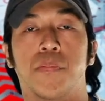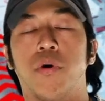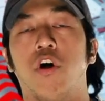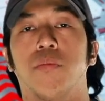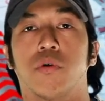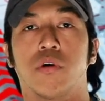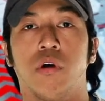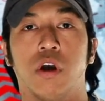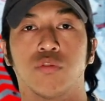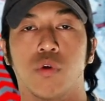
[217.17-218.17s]

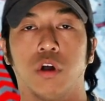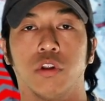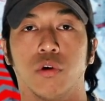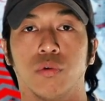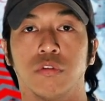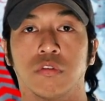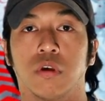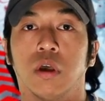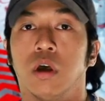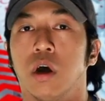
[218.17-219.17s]
Palmer, as we all know is
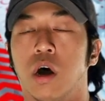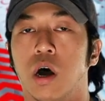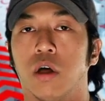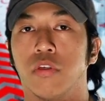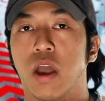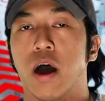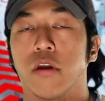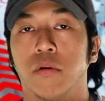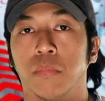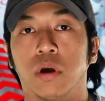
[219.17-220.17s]
the
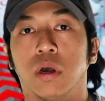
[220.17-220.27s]
Atom.